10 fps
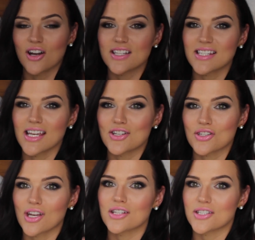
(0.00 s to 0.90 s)
Honestly, I
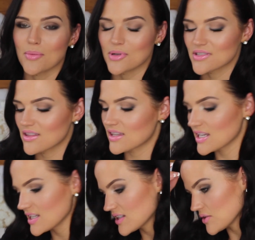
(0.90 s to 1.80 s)
just got doubles of
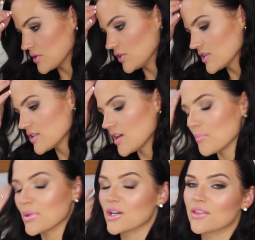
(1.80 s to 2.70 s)
things, so it looks a
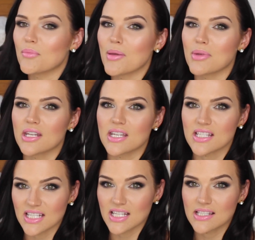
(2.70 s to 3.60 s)
lot bigger than maybe it
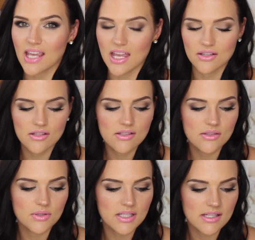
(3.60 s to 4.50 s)
is. It is candles,
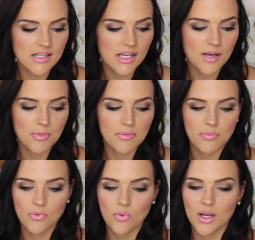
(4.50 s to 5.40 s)
so it does take up
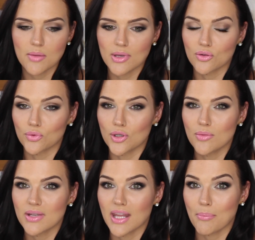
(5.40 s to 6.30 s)
quite a bit of
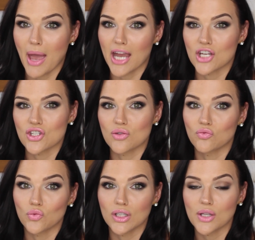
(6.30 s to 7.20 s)
room, and they package
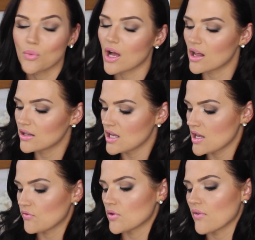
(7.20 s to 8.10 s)
it really well
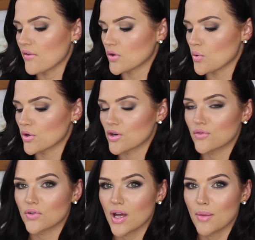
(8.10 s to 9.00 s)
if you've ever
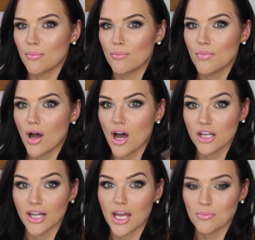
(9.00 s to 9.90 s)
ordered from
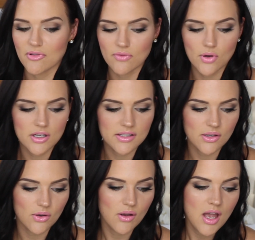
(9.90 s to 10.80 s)
online before.
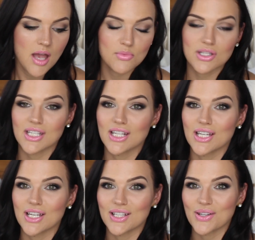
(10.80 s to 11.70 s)
So I'm just
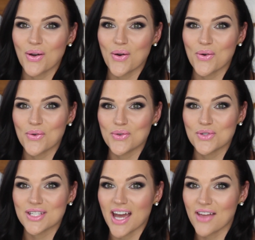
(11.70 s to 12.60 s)
gonna go
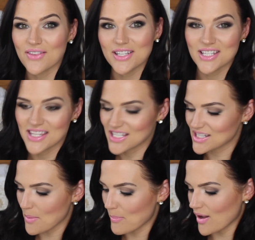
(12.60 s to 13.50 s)
dive into
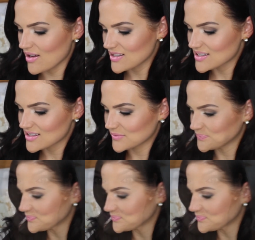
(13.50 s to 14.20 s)
this box.